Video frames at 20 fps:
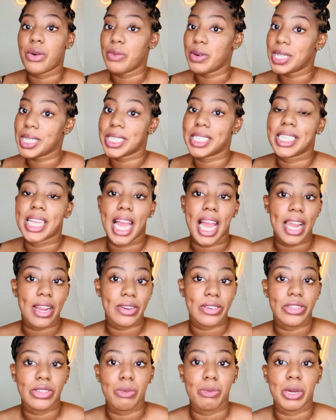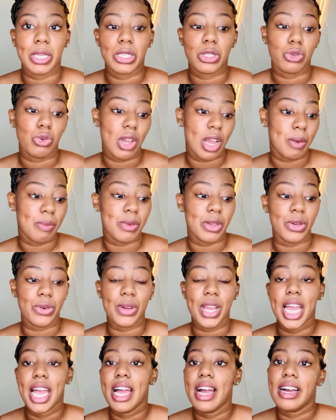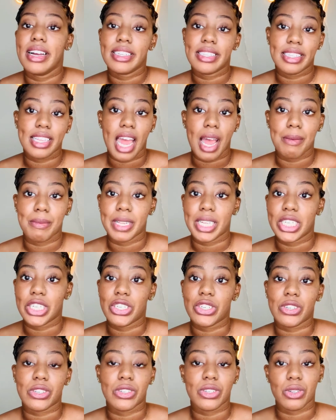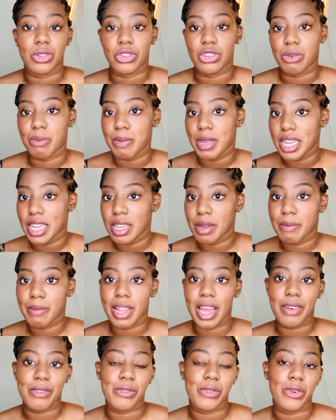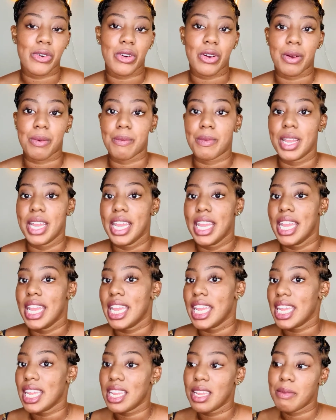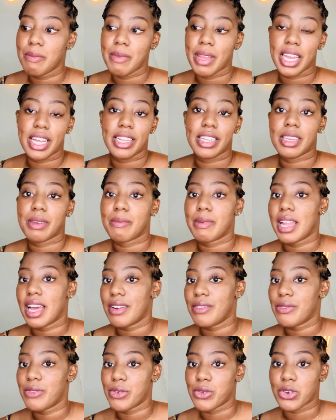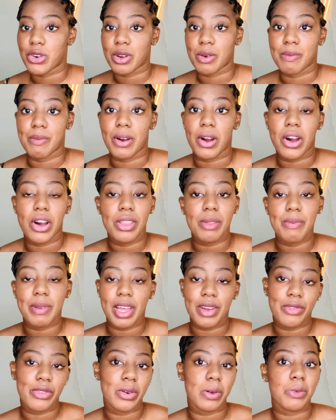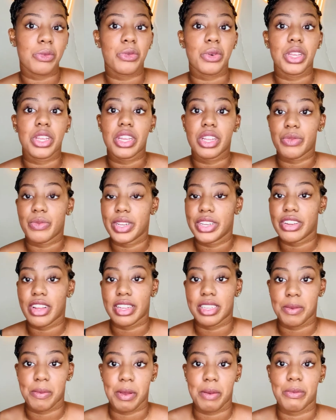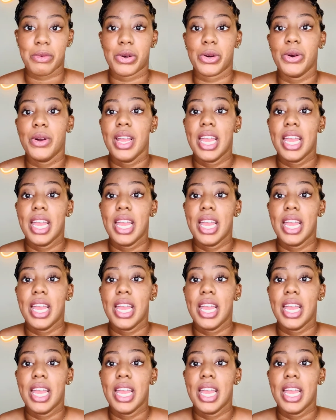willing to hire someone to help you establish your social media platform, emailing platform, all the platforms where you can reach out to people,